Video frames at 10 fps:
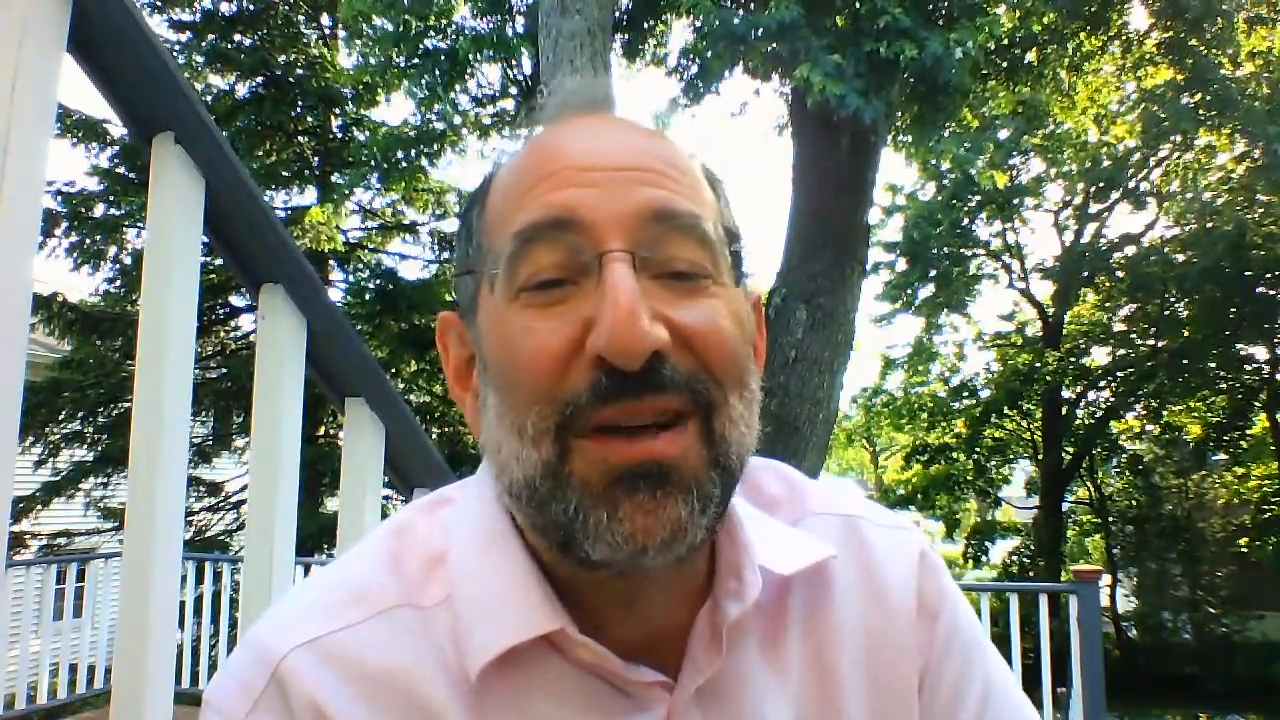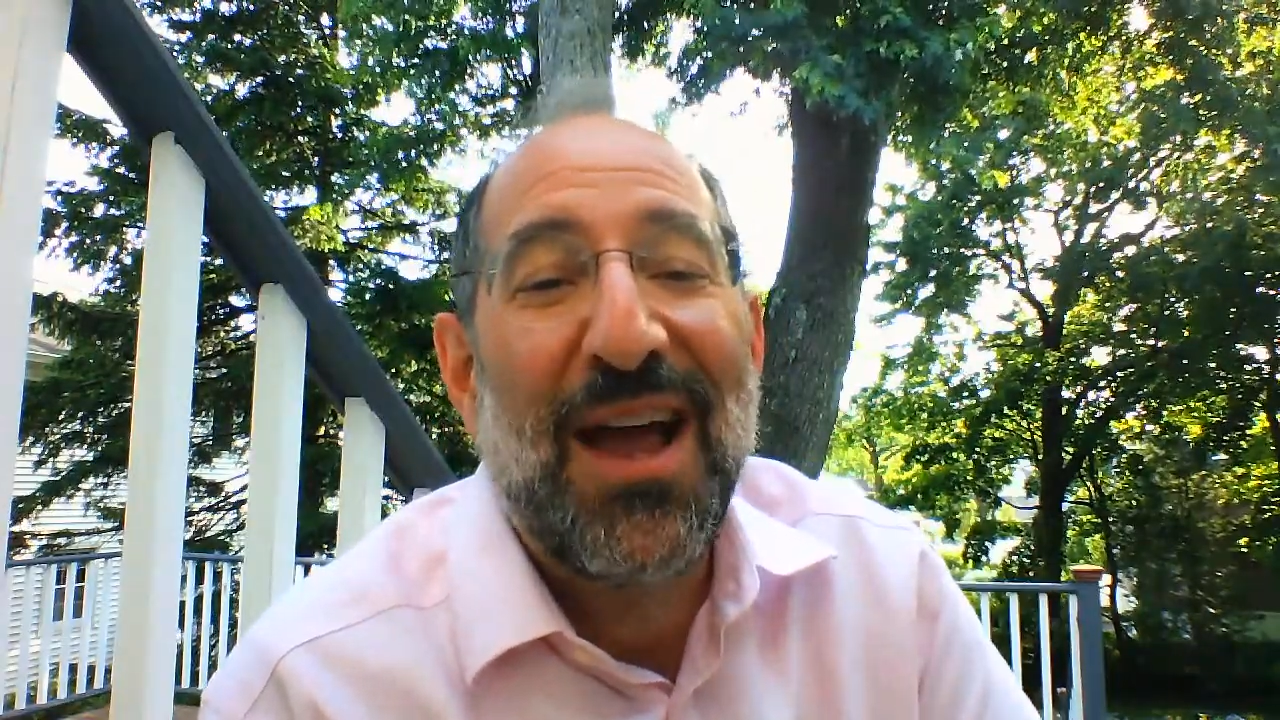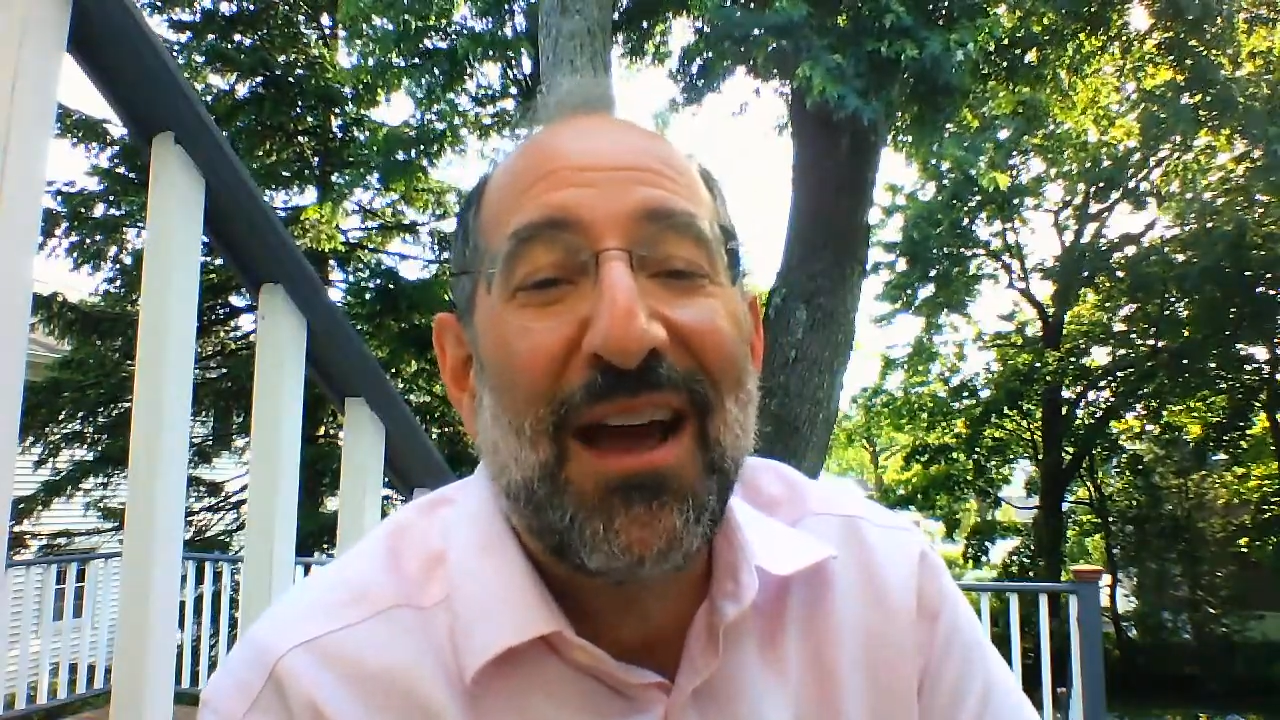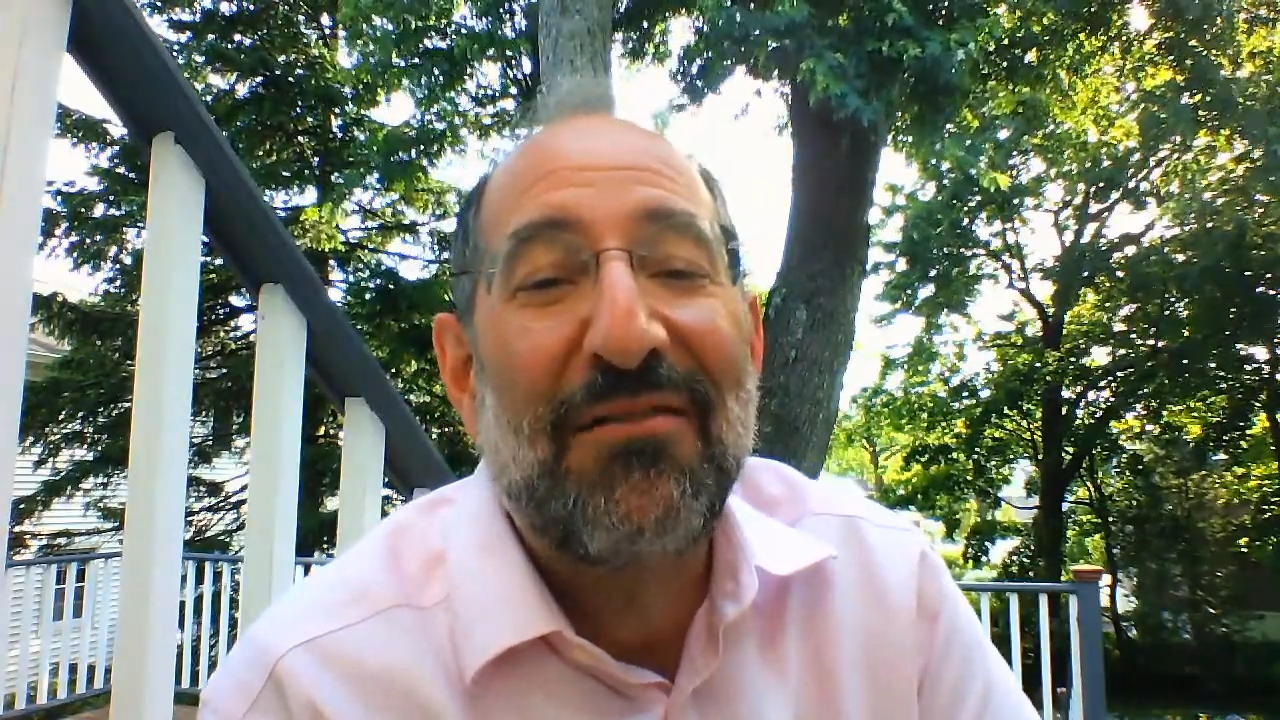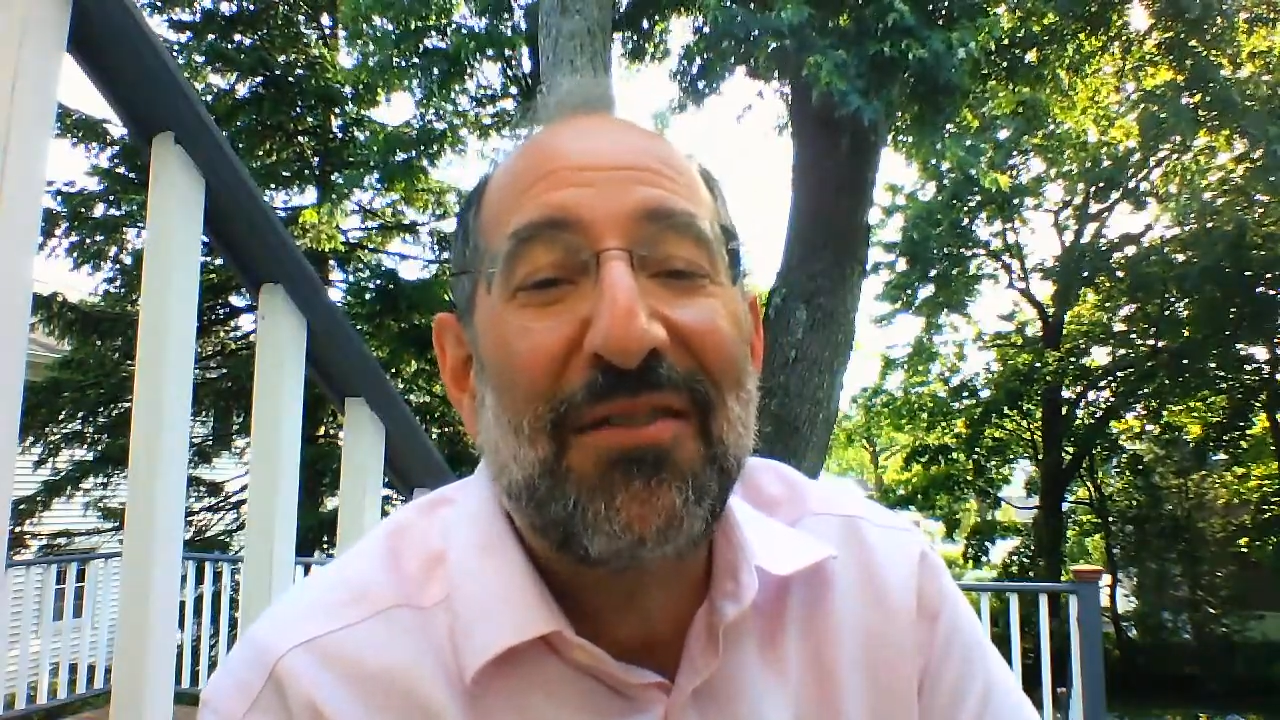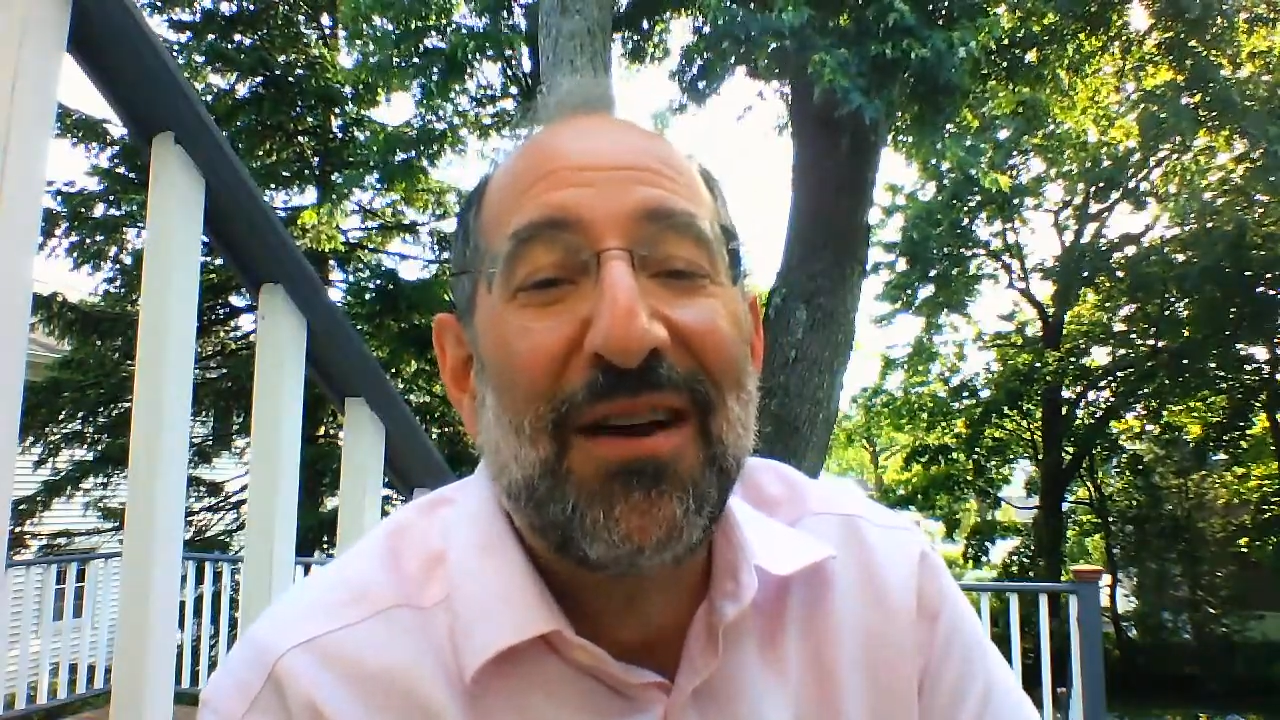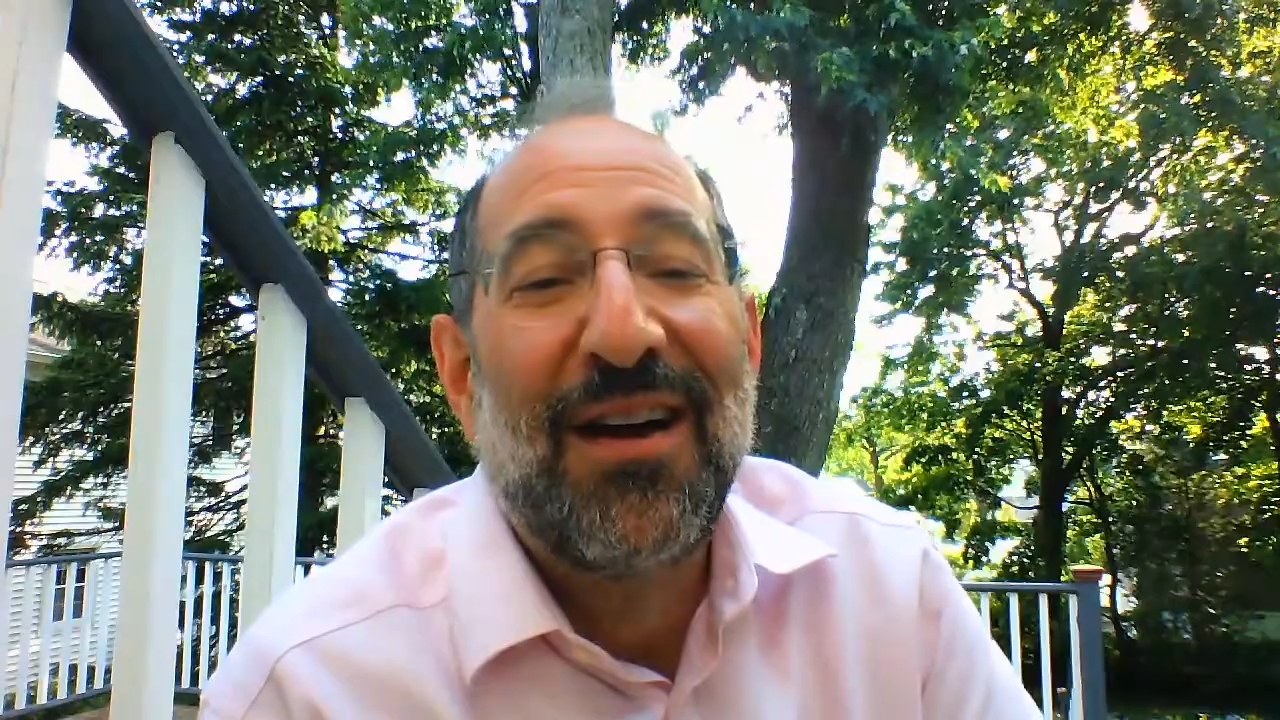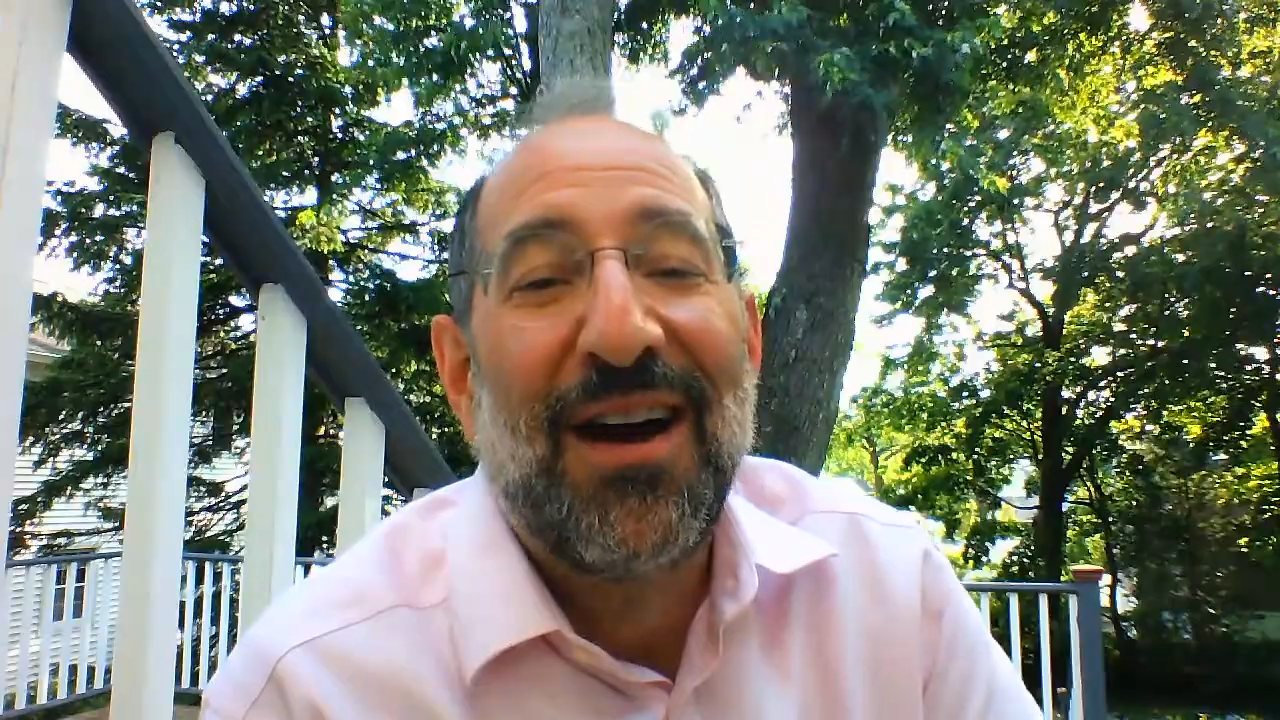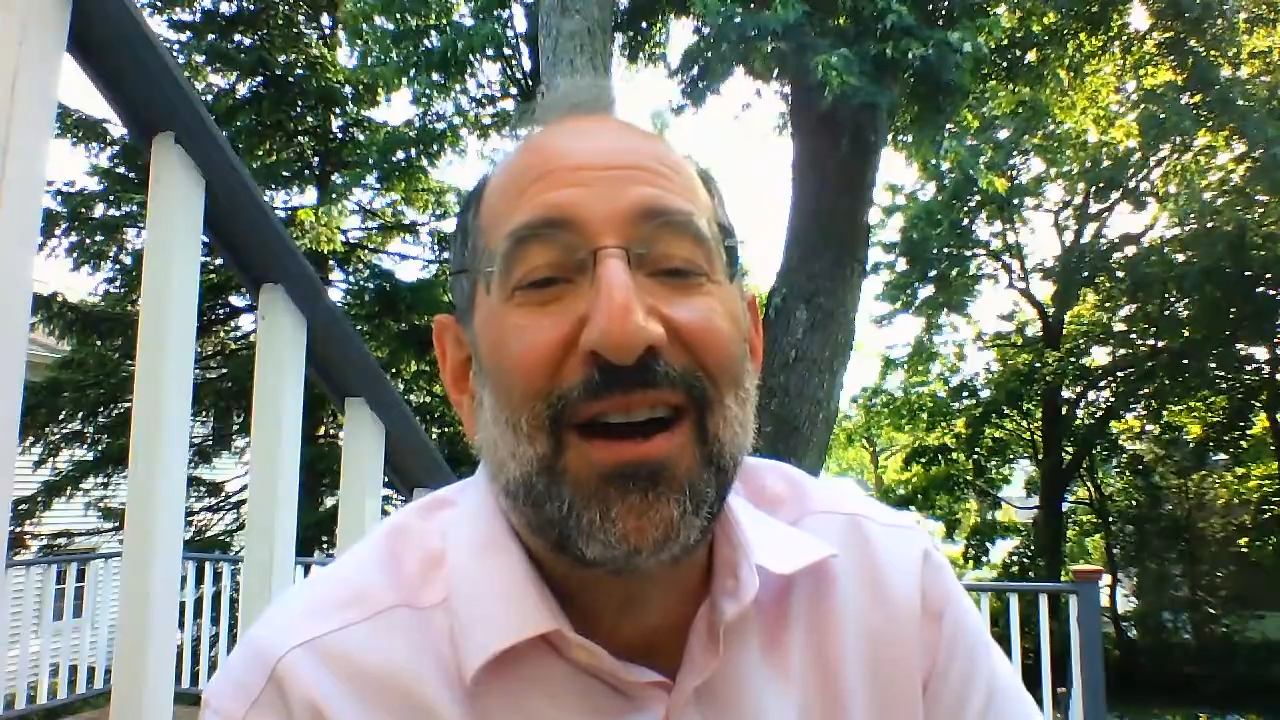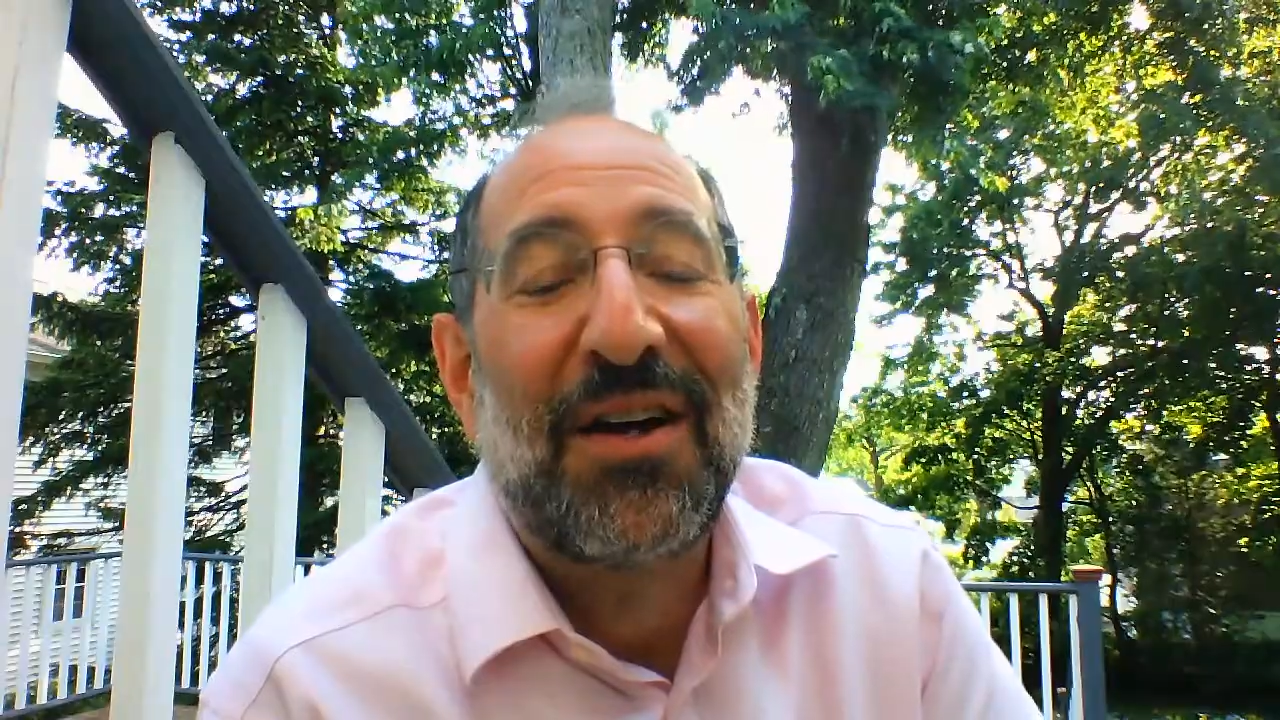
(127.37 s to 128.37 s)
we have
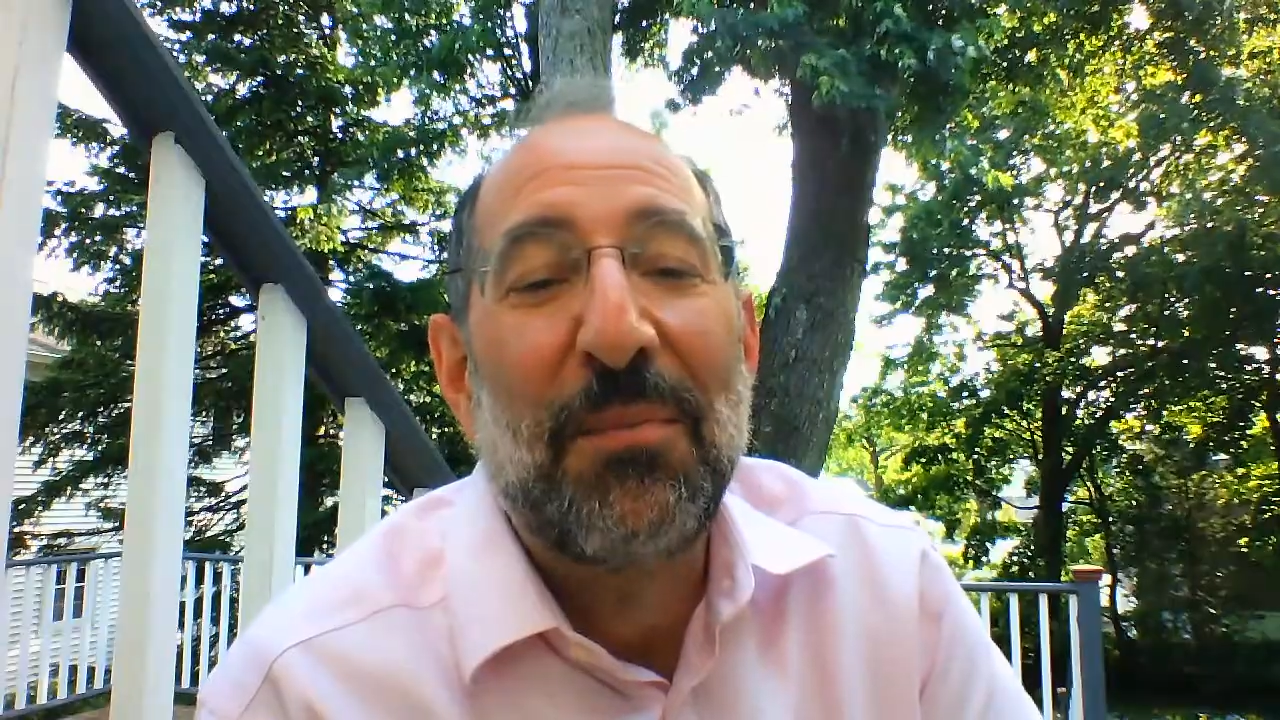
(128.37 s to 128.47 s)
uh,